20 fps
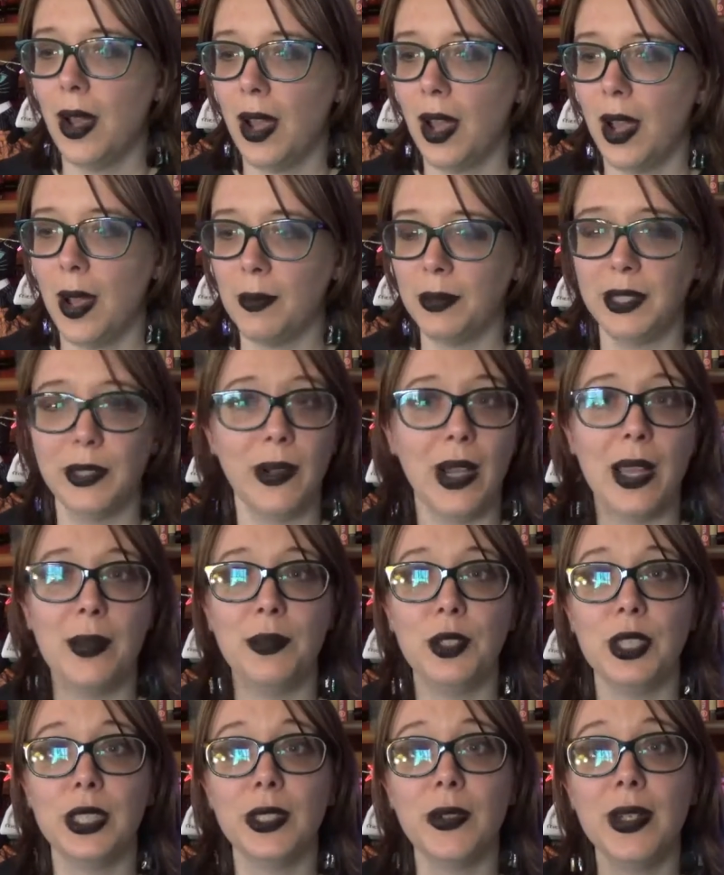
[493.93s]
So
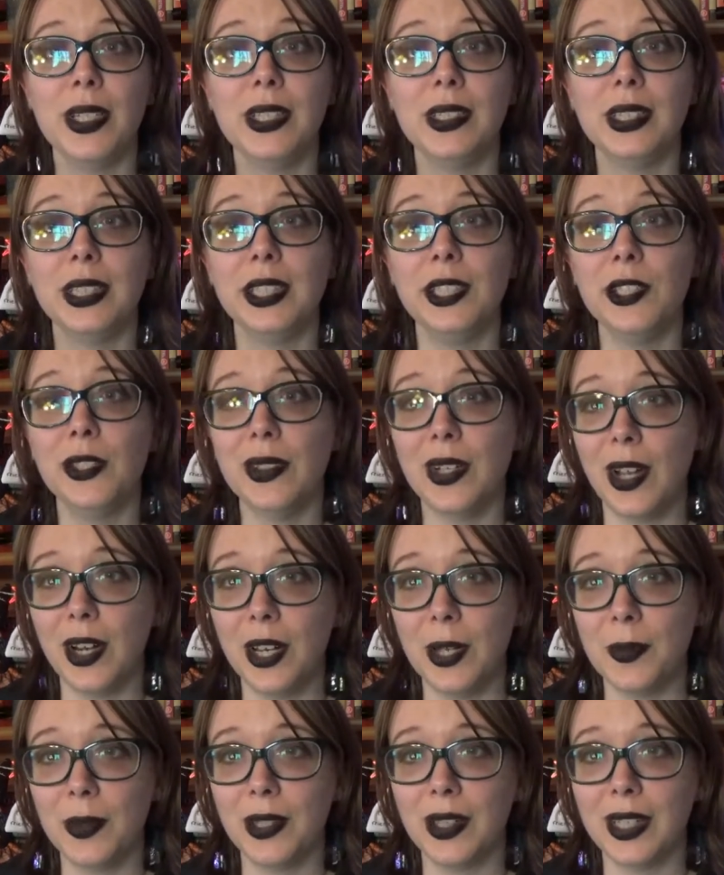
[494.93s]
I'm just going to listen to an
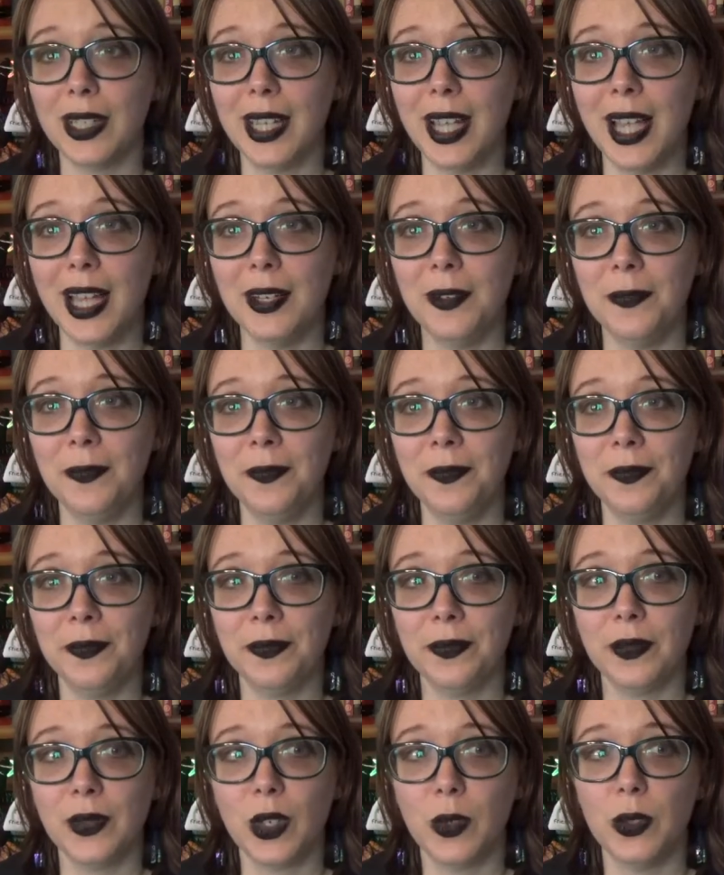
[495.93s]
audiobook again,
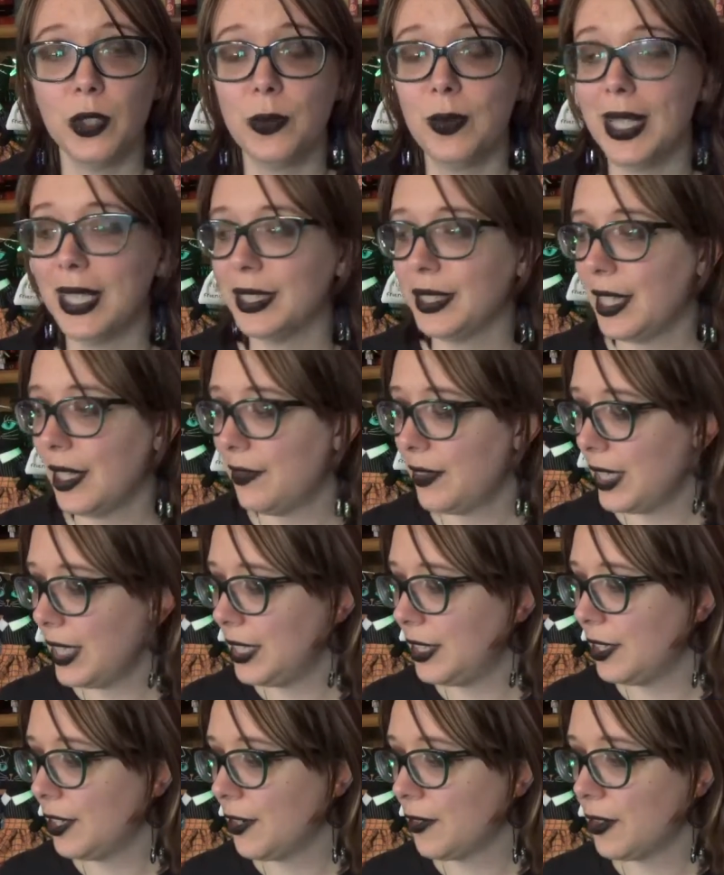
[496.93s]
which makes life
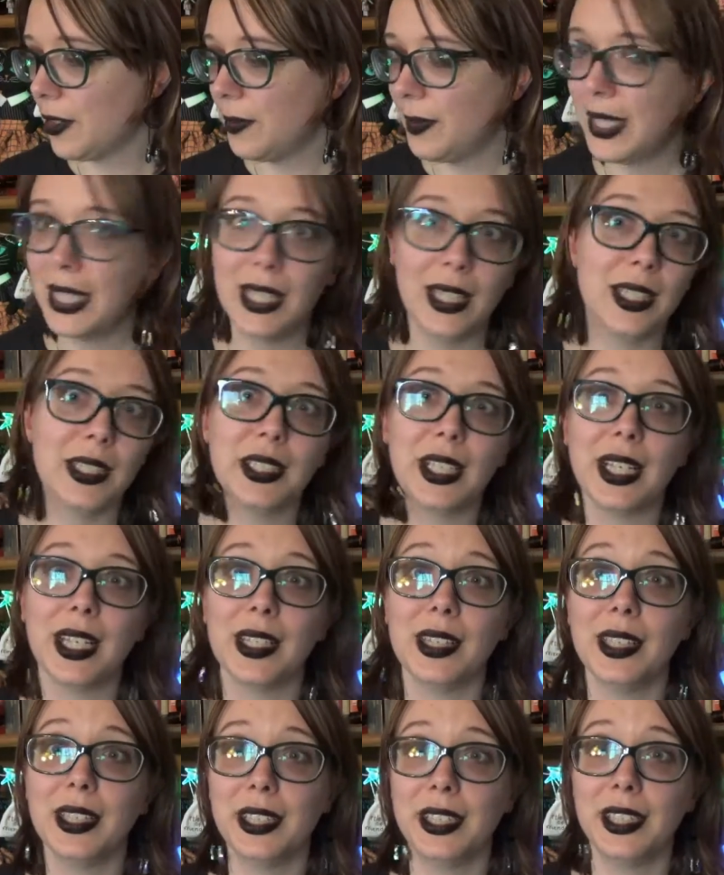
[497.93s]
easier for me because I
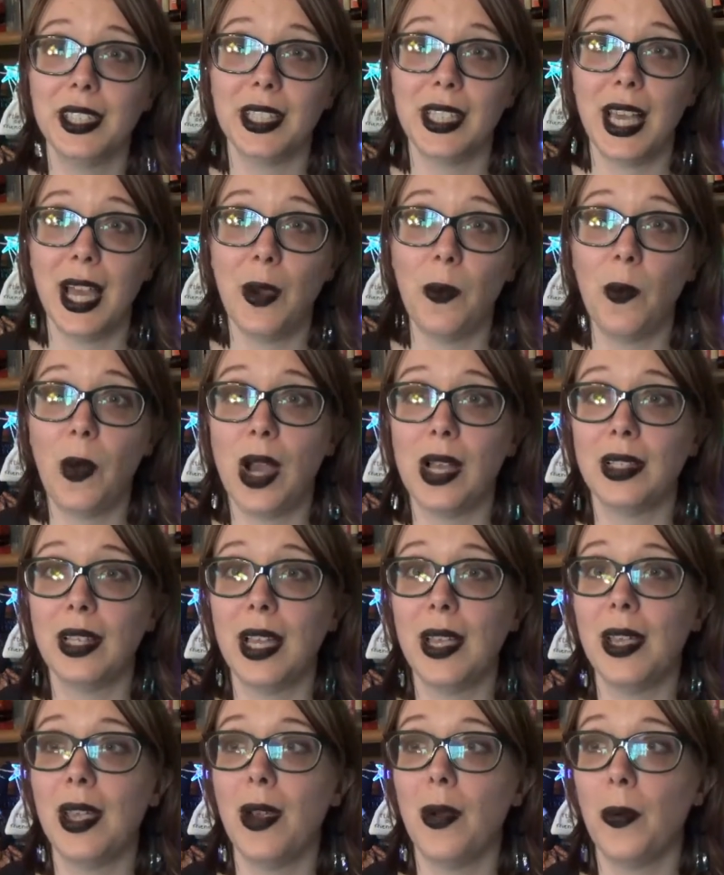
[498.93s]
can listen to that while
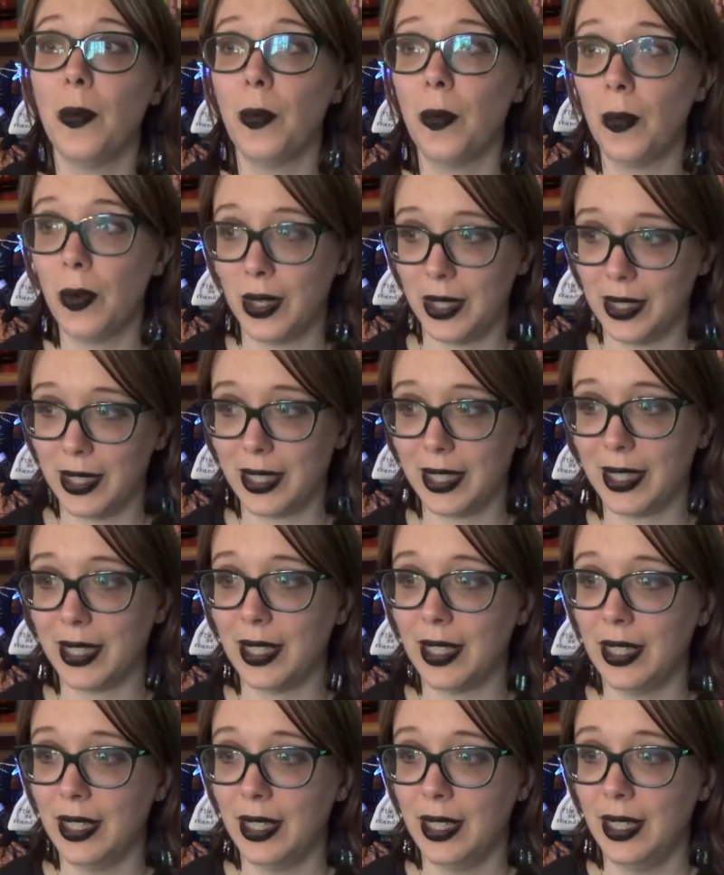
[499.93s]
I work,
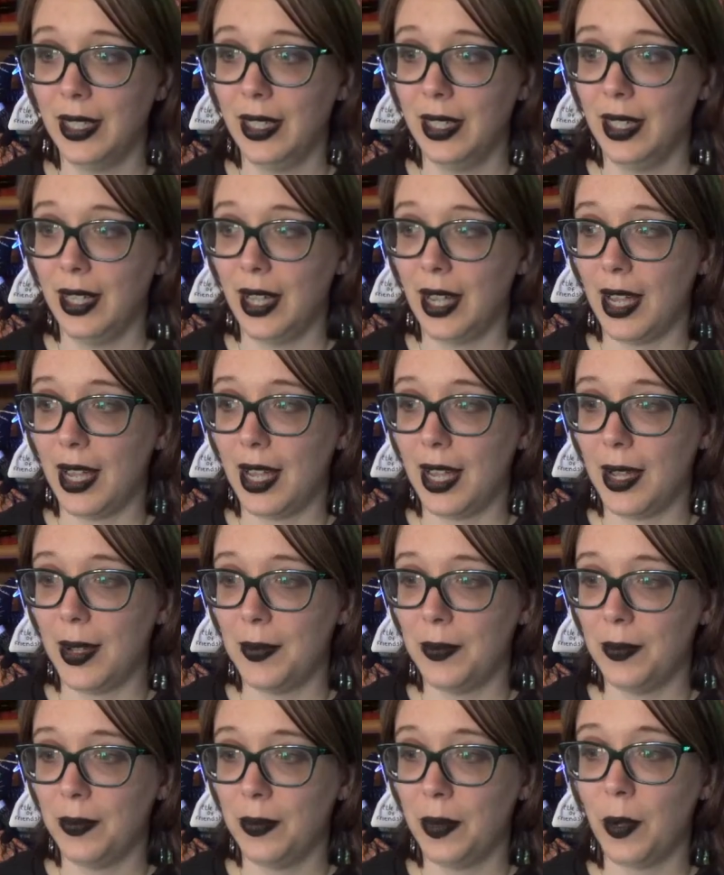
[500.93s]

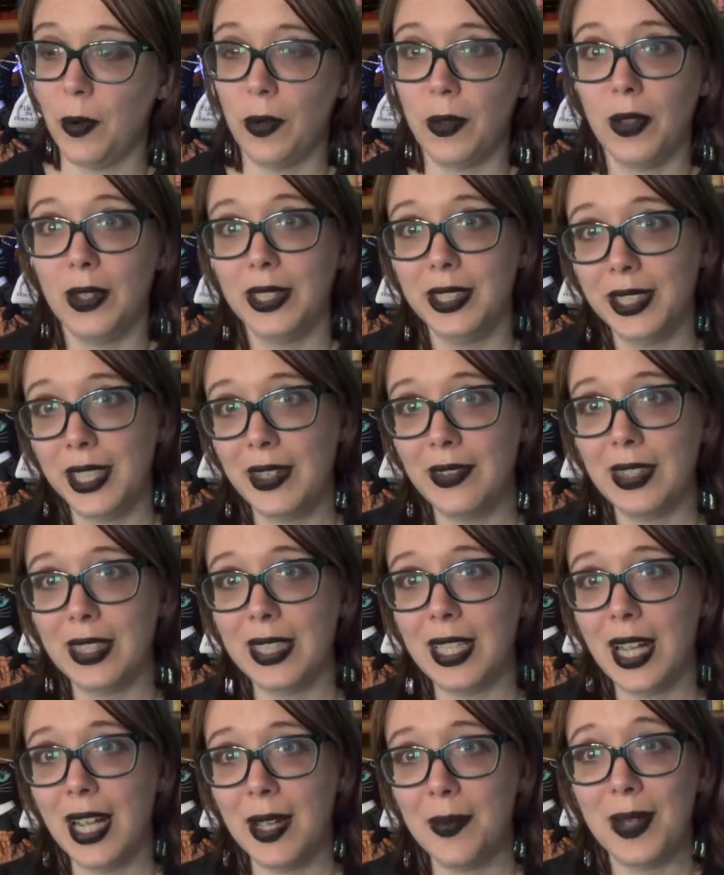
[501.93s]
both
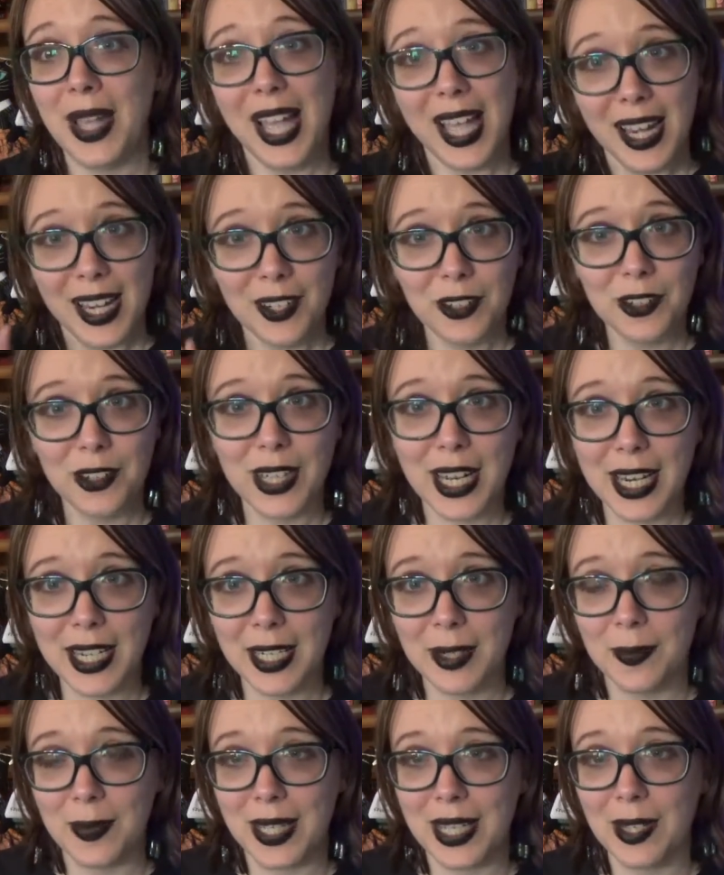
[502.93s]
saving time and
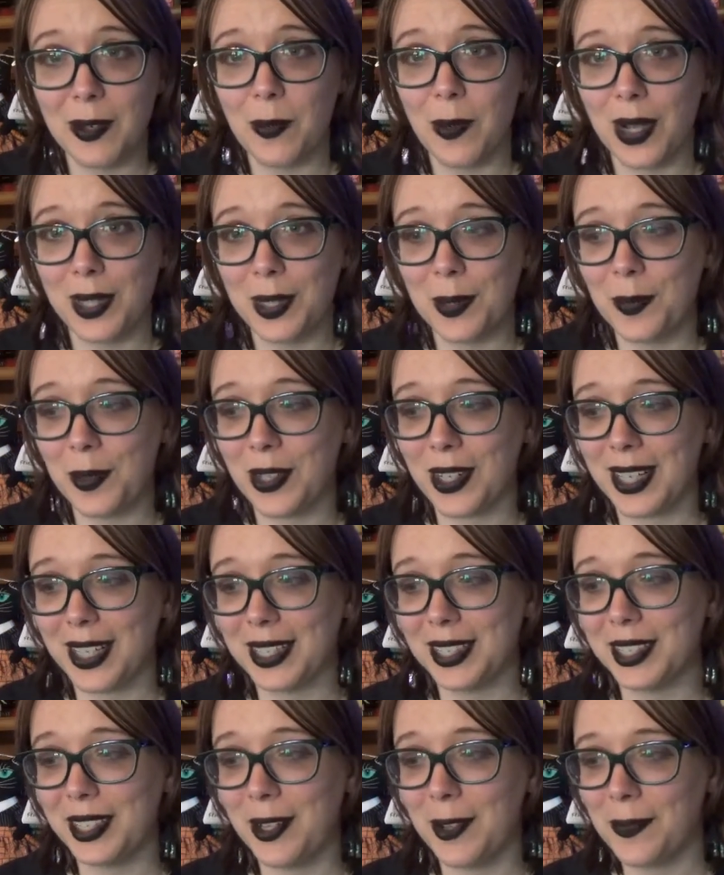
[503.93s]
entertaining me while I'm
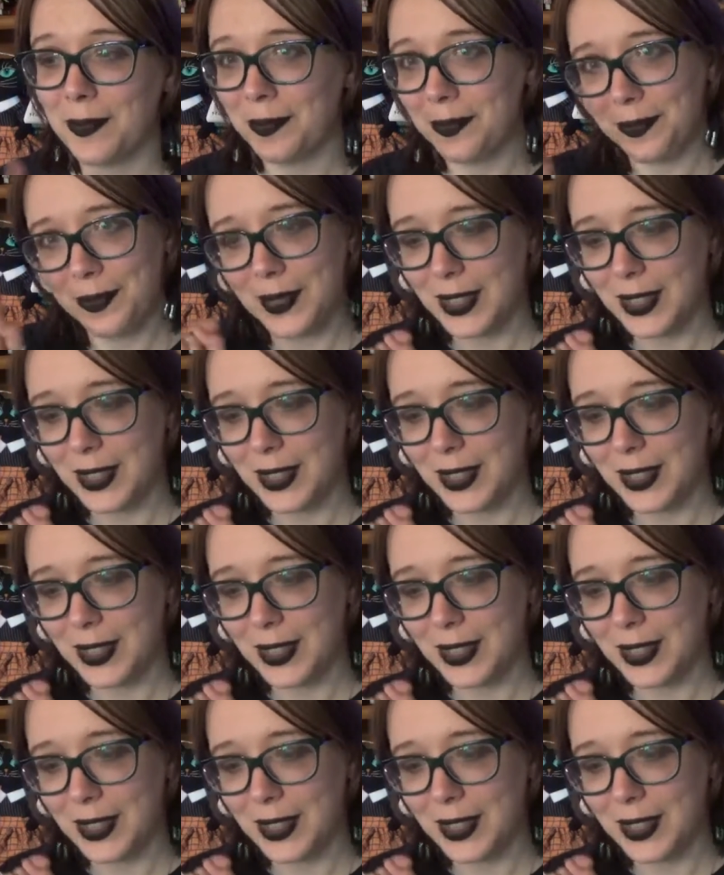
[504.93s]
working, so.